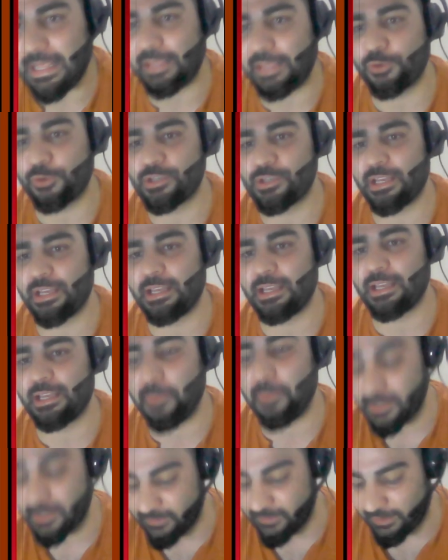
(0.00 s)
Sagir
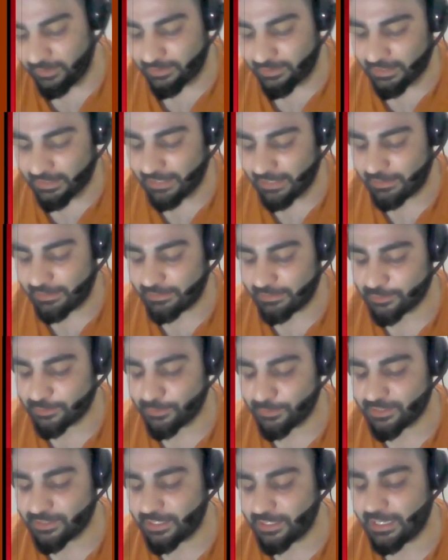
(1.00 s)
Abbas, for correcting this
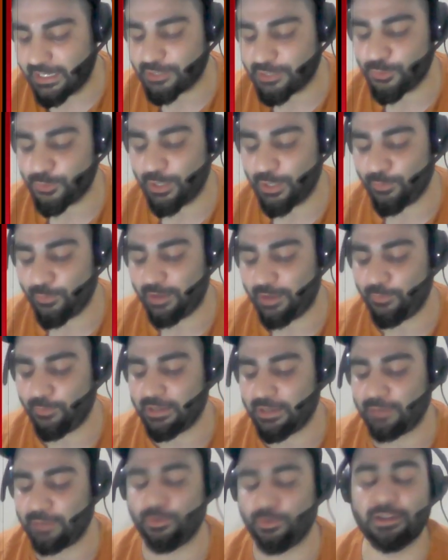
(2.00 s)
mistake, x square y 1
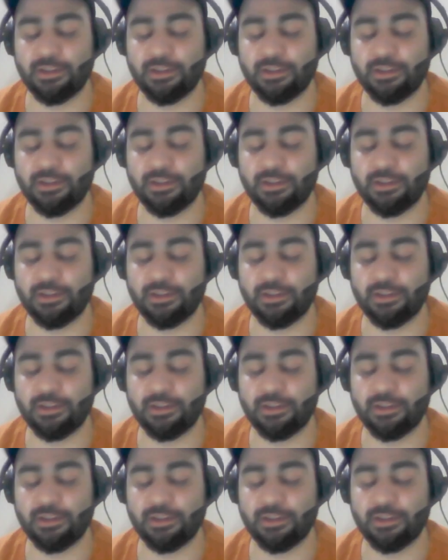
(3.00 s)
and 1.